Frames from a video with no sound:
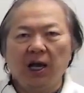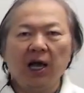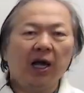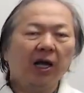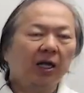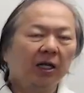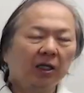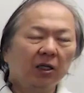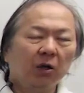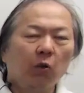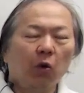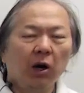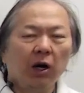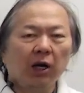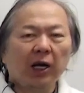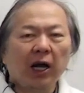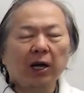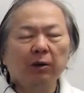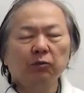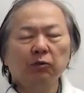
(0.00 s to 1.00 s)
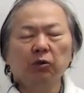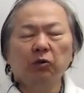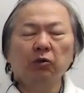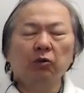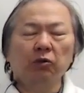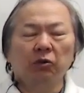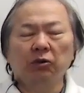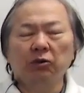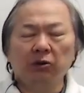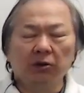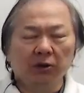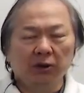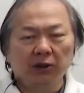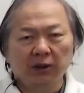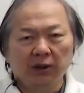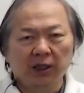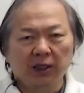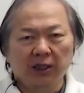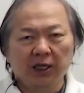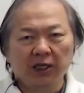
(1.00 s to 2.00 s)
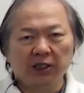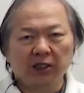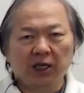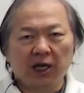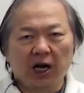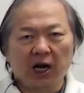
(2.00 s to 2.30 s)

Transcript: And welcome to today's